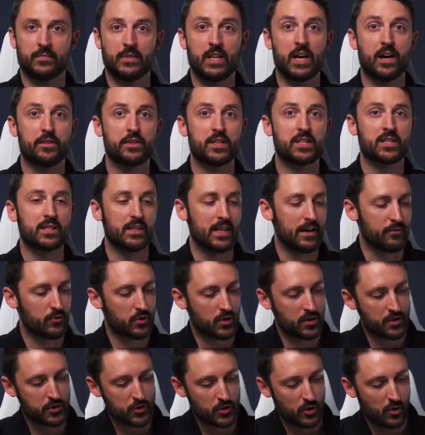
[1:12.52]
Now, this
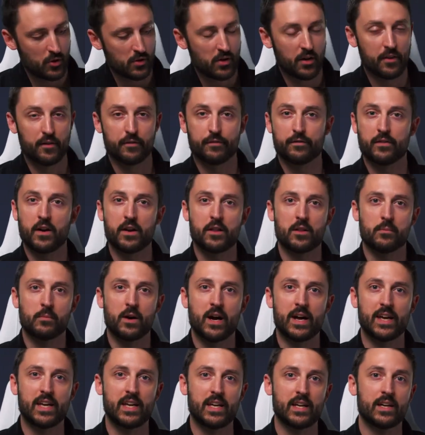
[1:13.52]
level control on the front of the
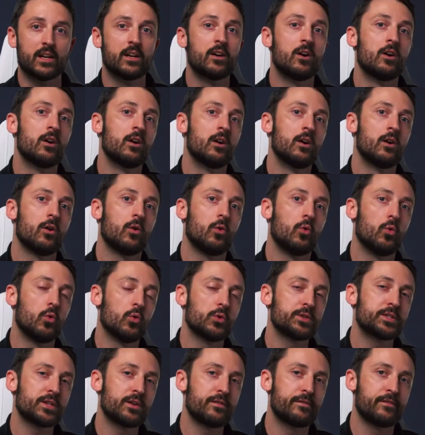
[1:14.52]
mic here
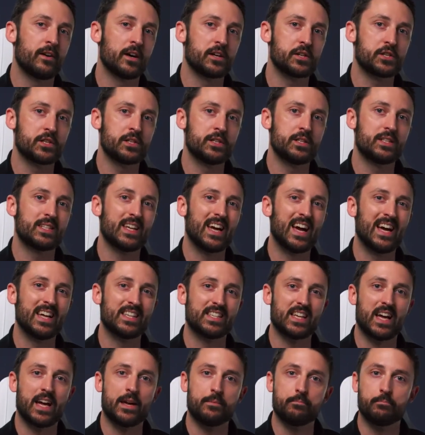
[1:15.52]
also functions
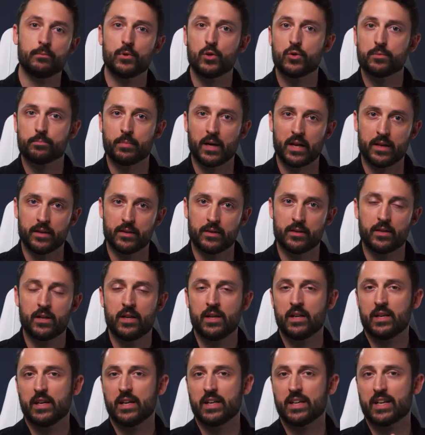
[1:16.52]
as a mute button
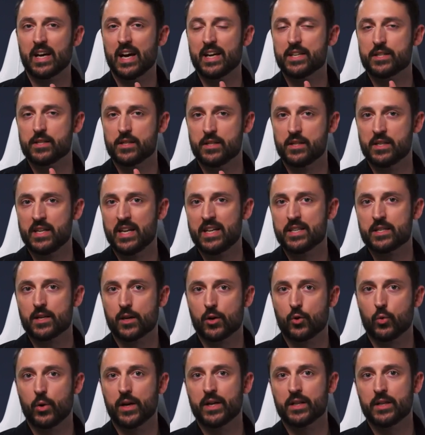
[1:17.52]
in case you need
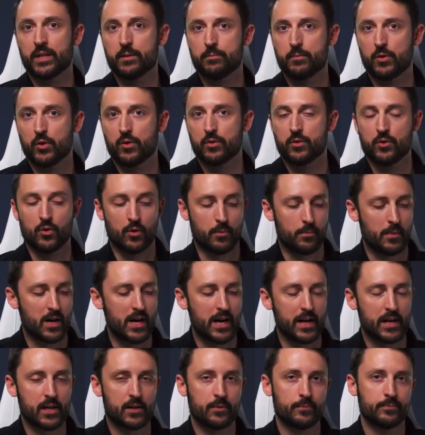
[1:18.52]
to quickly mute your
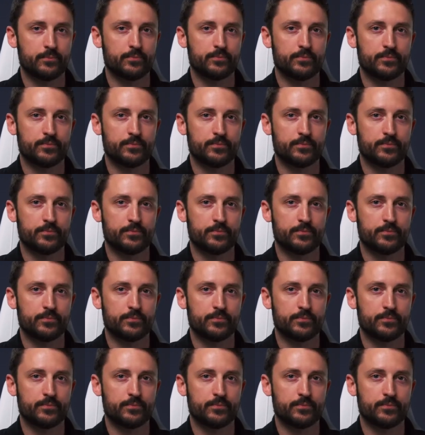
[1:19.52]
mic.